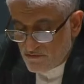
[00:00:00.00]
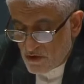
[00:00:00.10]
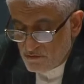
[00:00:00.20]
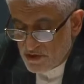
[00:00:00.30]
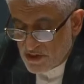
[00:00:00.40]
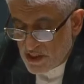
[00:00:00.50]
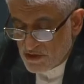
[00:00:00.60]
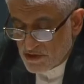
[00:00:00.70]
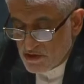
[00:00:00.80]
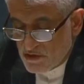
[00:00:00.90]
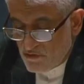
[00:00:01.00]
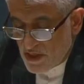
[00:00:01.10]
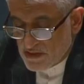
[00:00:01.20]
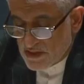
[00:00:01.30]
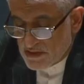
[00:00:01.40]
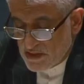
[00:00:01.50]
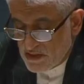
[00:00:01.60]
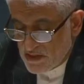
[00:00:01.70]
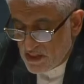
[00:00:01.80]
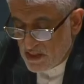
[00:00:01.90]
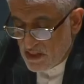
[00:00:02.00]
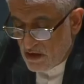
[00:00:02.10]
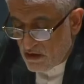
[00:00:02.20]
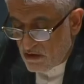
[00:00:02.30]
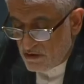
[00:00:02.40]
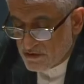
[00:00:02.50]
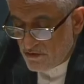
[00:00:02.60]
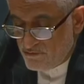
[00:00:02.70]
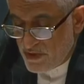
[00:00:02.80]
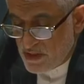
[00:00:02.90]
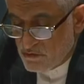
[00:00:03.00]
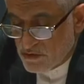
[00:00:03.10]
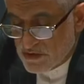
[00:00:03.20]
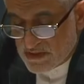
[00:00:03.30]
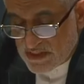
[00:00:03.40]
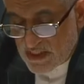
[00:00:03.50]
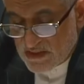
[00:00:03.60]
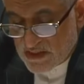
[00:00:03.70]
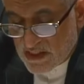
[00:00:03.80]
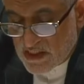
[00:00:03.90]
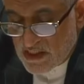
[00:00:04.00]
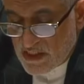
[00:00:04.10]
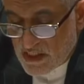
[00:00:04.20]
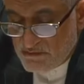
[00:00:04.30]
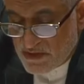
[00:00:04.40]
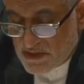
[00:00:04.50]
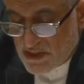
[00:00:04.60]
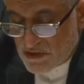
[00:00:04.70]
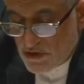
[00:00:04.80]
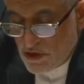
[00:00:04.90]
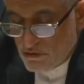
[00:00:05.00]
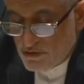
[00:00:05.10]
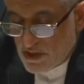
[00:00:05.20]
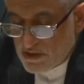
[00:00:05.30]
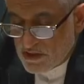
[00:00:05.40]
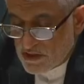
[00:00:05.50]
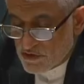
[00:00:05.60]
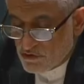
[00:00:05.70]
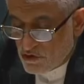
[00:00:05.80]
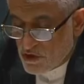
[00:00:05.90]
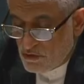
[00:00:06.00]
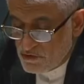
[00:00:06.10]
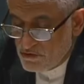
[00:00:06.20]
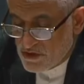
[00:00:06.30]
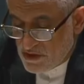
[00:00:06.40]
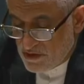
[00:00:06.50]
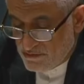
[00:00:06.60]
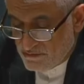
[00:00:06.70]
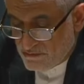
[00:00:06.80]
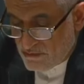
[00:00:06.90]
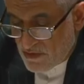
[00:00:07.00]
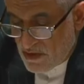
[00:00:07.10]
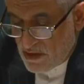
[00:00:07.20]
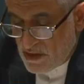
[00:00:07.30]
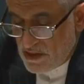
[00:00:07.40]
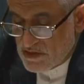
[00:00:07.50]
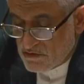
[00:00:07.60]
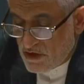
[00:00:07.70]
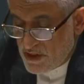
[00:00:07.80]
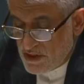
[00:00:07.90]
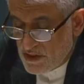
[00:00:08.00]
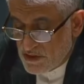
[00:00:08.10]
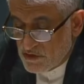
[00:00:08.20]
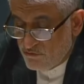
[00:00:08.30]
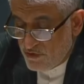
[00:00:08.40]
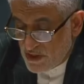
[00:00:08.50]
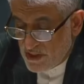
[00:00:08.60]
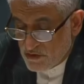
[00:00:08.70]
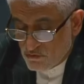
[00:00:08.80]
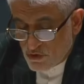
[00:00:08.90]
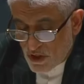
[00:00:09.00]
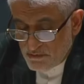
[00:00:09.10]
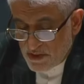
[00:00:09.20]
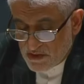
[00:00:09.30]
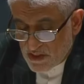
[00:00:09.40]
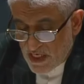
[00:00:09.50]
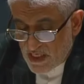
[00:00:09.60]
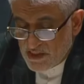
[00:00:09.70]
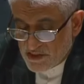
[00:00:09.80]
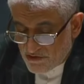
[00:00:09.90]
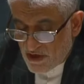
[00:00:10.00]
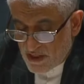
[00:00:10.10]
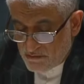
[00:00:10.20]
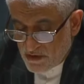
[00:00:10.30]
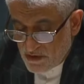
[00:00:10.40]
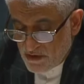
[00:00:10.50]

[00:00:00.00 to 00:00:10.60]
of communication devices in the heart of Beirut sends a clear message to the international community. Israel is willing to commit any crime,